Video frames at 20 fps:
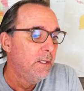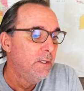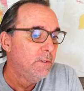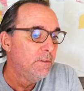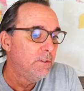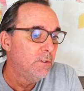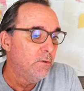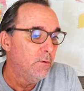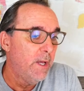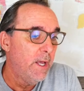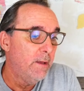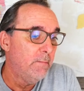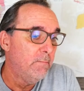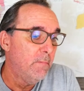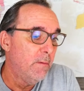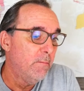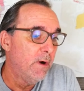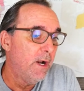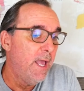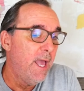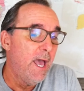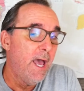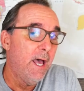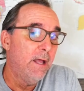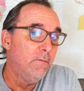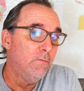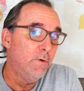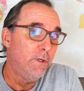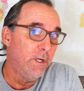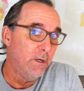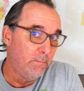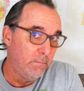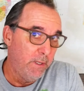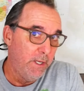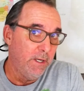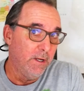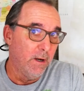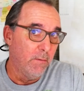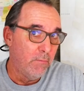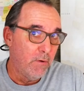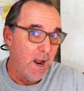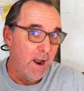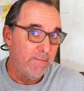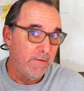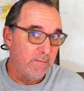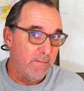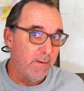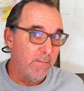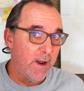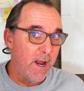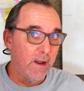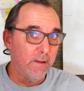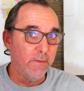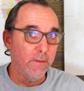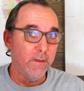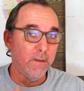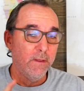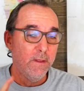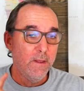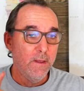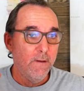So remember to add, when you're bidding on property, remember to add